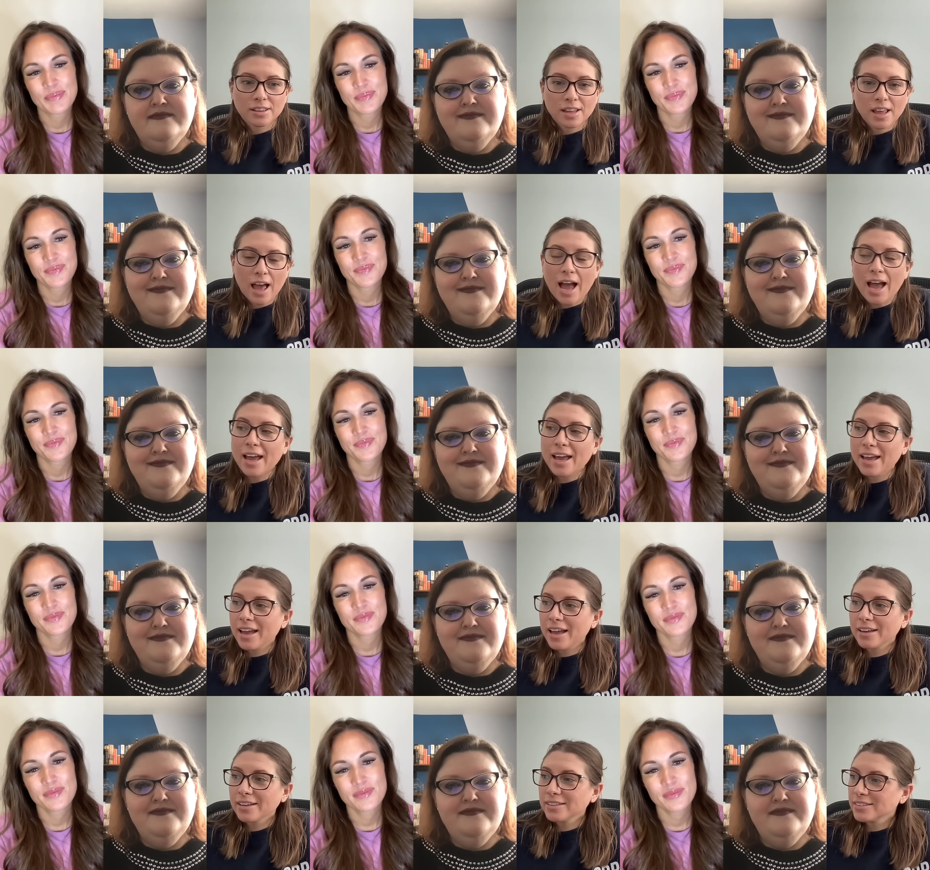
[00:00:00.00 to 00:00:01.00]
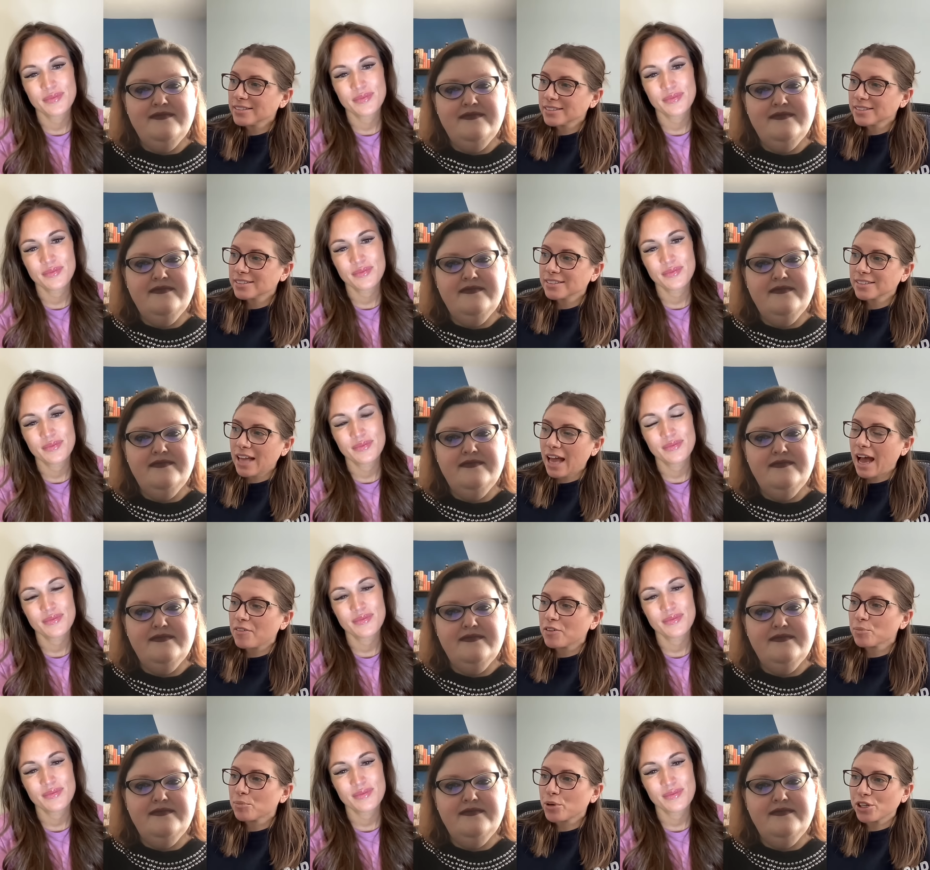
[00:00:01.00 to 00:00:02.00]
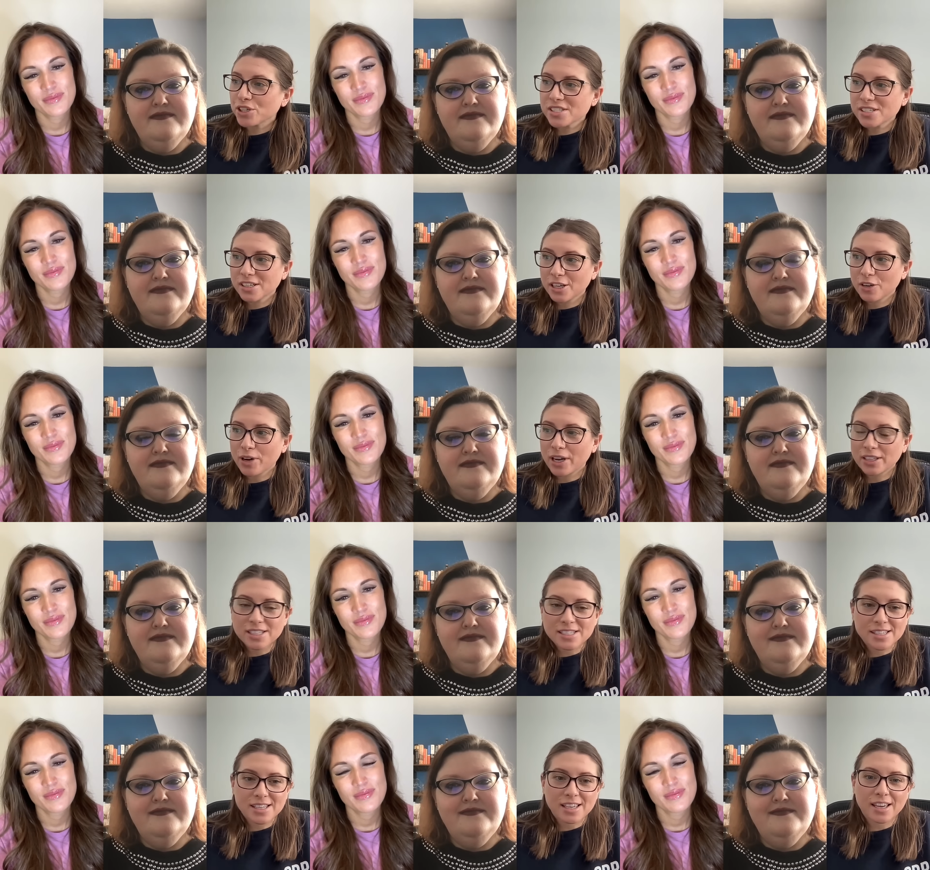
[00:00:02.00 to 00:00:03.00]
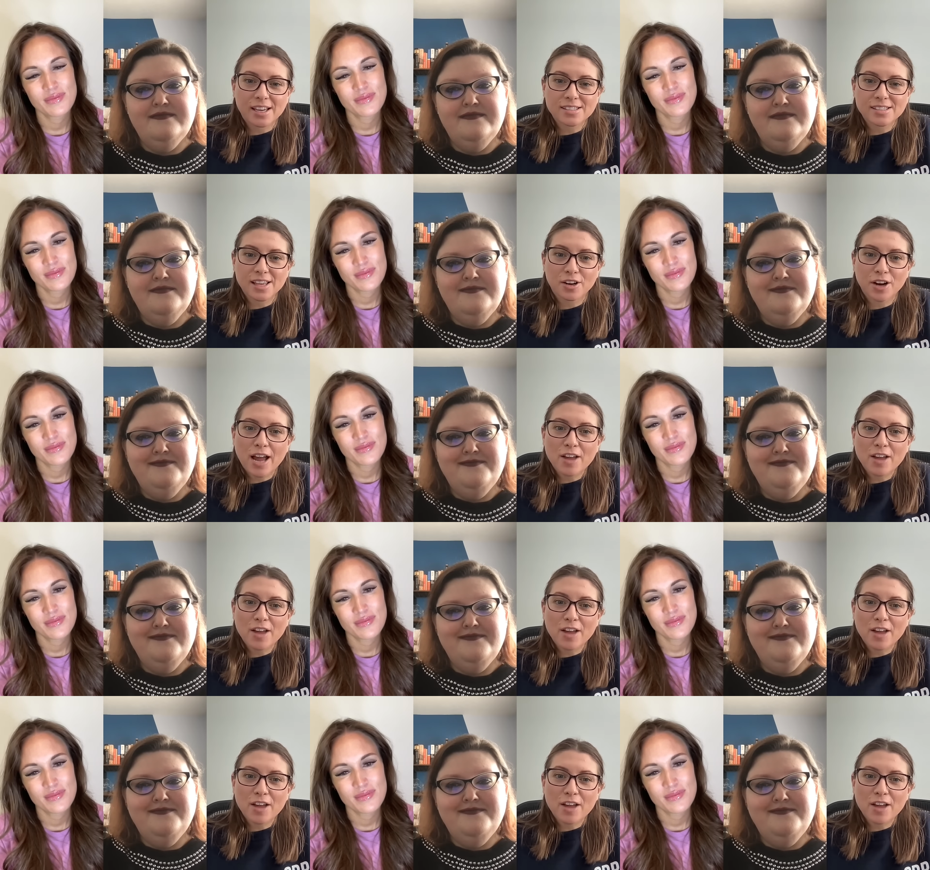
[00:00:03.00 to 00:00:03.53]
Speaker 1: I haven't personally read the CES letter.